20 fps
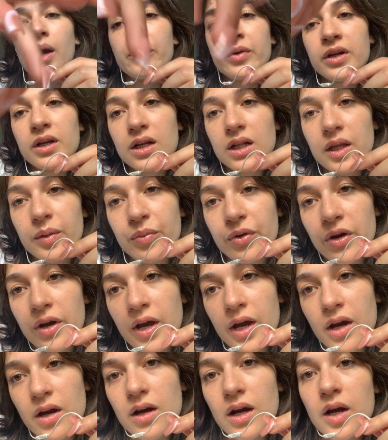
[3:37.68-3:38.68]
I'm gonna clip your
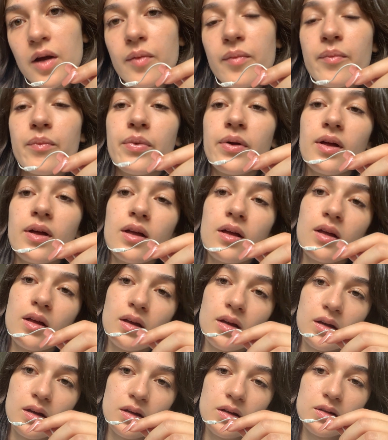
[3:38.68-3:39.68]
hair up
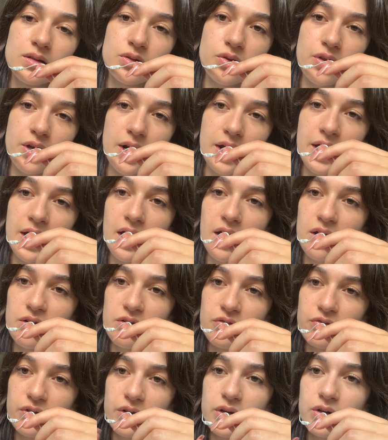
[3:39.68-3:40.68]
so that I
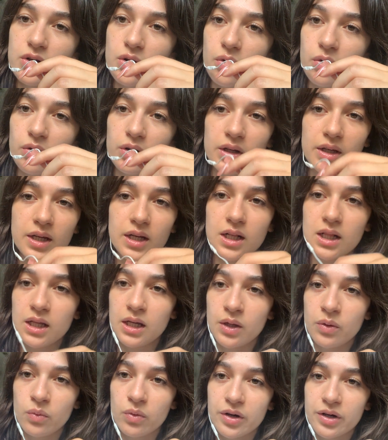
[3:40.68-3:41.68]
have a totally
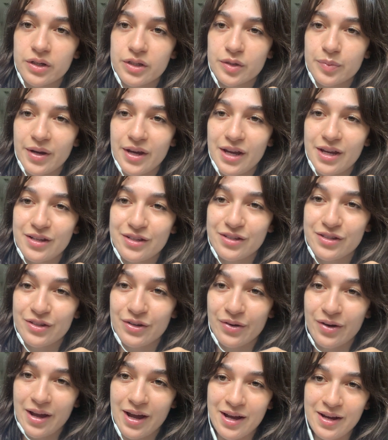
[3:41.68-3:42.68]
clean
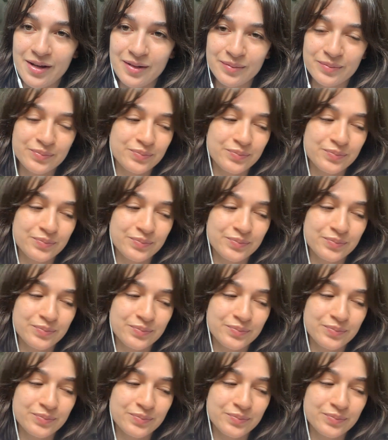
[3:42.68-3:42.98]
workspace, okay?